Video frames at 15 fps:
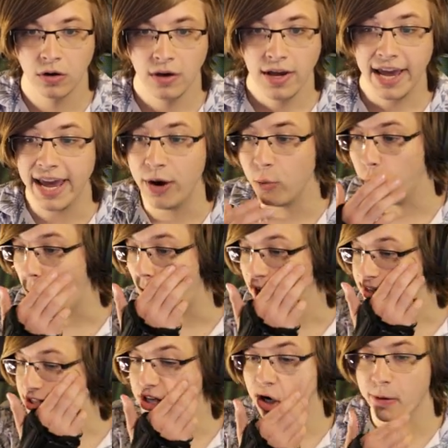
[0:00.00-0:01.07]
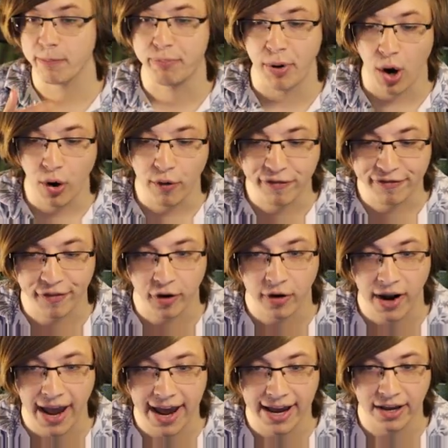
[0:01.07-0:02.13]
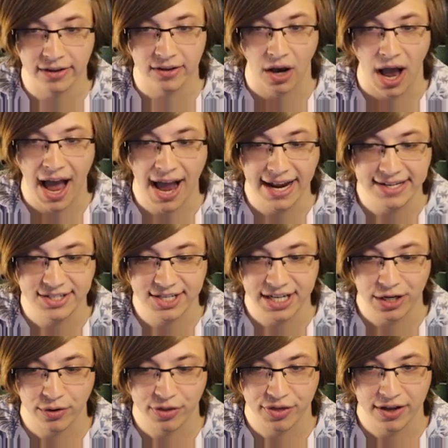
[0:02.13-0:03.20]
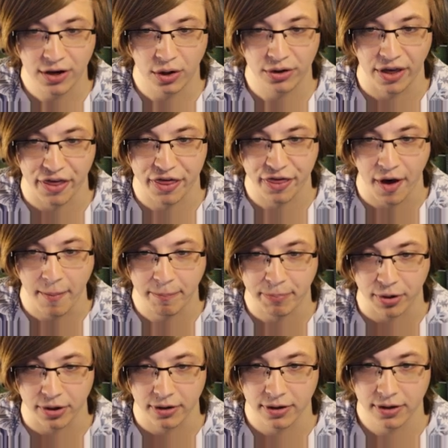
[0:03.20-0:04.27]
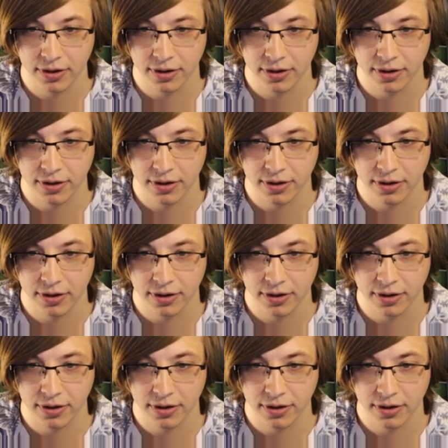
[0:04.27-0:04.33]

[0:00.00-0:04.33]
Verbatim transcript: It wants our bow for a high tier thing called a thumper.